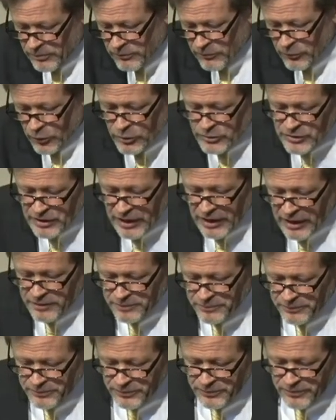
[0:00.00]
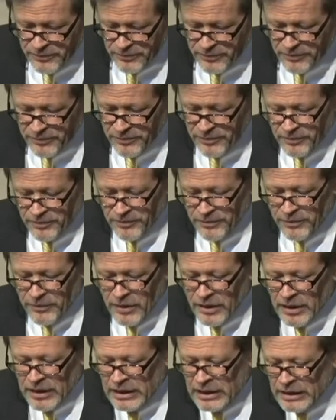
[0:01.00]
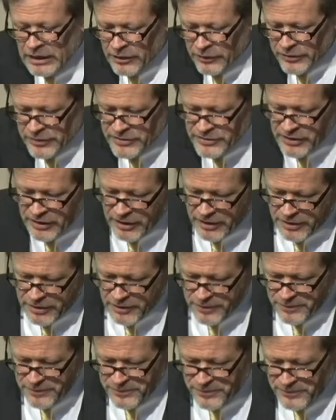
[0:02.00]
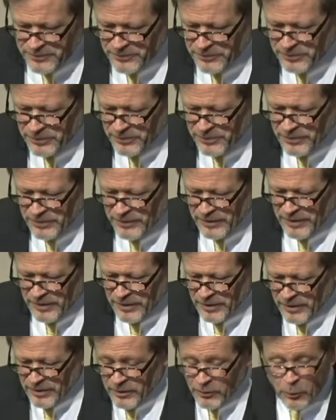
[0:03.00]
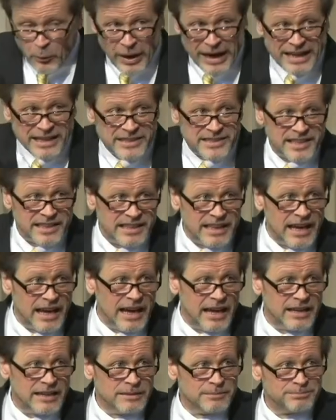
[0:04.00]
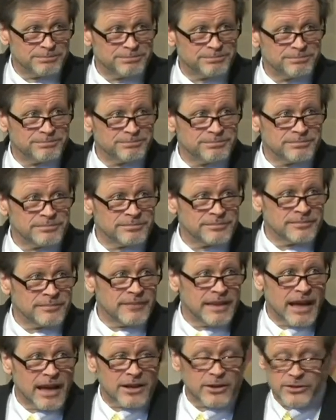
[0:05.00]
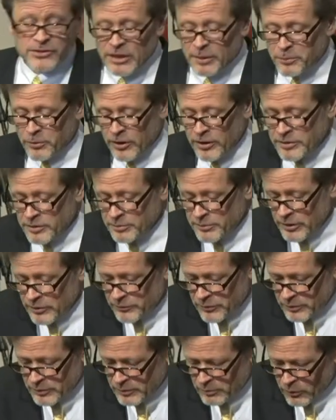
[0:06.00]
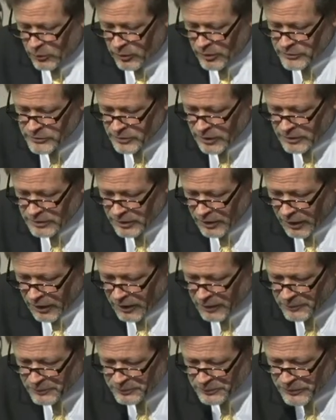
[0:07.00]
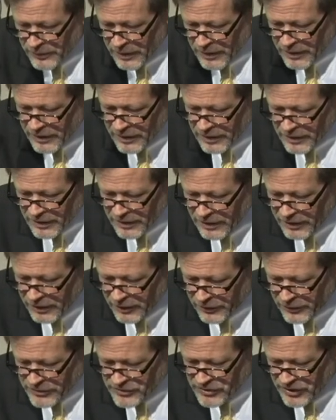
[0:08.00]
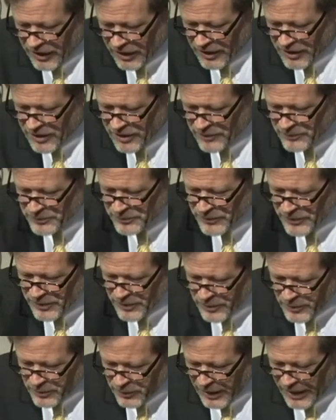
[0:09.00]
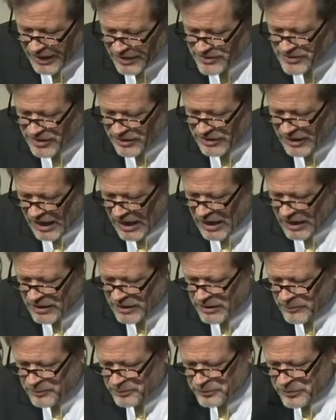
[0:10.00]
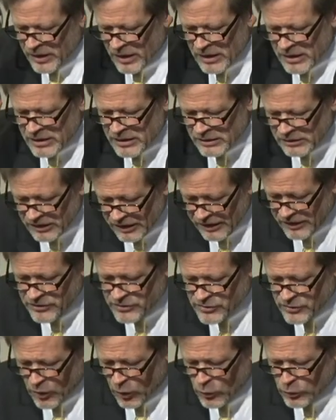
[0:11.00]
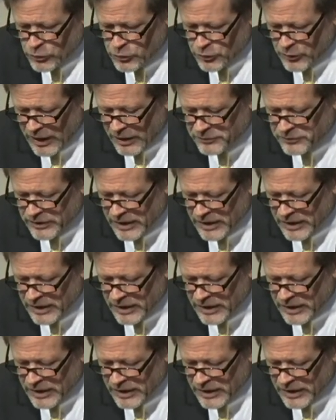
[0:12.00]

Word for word: Verse 8. Heal the sick. Raise the dead. That'll separate the men from the boys right there. Heal the sick. Raise the dead. Cleanse those who have